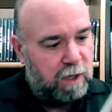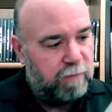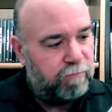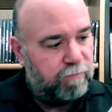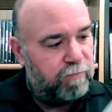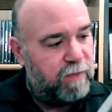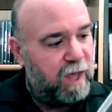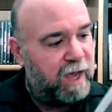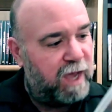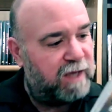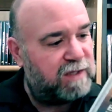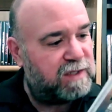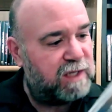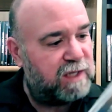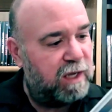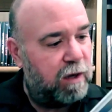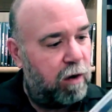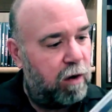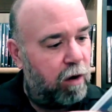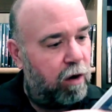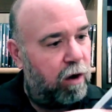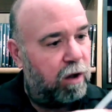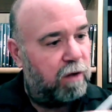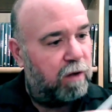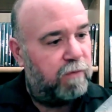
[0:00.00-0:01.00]
nice thing,
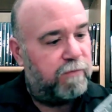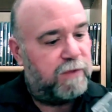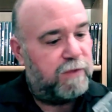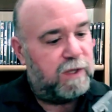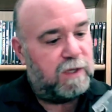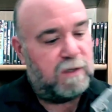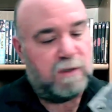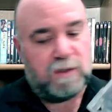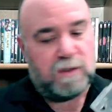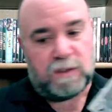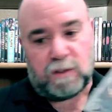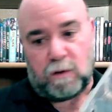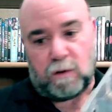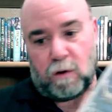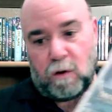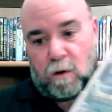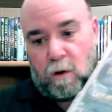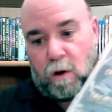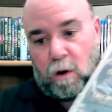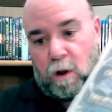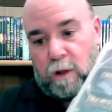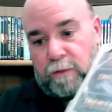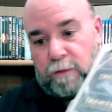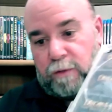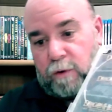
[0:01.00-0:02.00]
all of these are
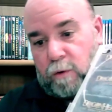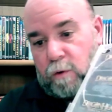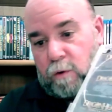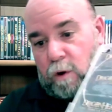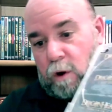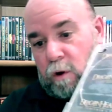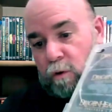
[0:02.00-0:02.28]
on their